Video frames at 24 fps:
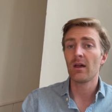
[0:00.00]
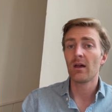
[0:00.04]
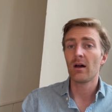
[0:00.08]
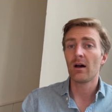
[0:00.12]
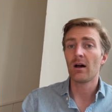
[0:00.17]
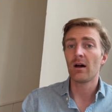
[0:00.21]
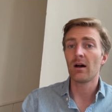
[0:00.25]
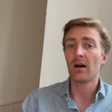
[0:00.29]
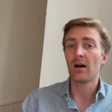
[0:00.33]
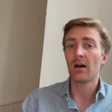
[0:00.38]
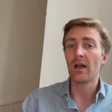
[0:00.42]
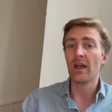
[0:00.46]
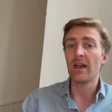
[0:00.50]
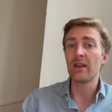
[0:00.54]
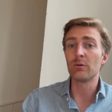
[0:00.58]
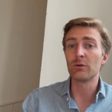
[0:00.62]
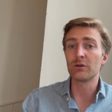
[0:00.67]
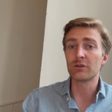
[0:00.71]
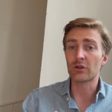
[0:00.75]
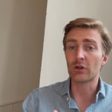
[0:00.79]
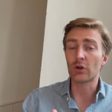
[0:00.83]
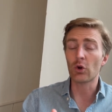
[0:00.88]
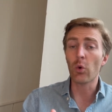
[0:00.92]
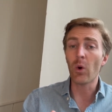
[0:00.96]
Uh, and it
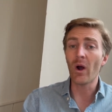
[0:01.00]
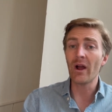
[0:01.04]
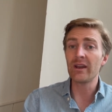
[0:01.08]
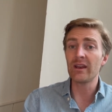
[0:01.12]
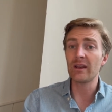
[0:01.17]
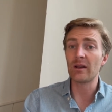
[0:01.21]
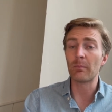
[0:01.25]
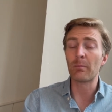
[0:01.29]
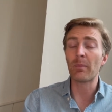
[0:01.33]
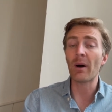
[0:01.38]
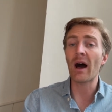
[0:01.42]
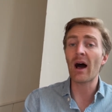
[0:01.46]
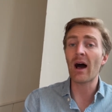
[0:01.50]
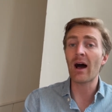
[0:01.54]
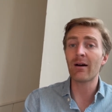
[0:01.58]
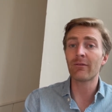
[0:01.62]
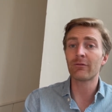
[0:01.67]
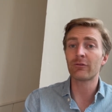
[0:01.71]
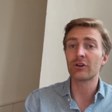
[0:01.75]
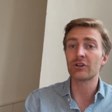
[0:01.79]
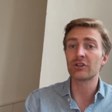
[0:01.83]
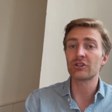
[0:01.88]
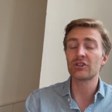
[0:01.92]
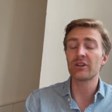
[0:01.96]
was quite an
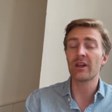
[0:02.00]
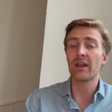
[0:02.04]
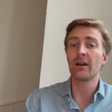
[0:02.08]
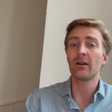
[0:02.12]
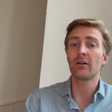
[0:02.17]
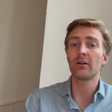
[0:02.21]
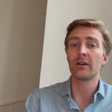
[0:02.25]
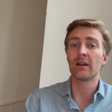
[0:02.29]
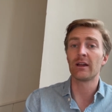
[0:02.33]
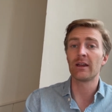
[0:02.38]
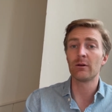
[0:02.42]
impoverished area.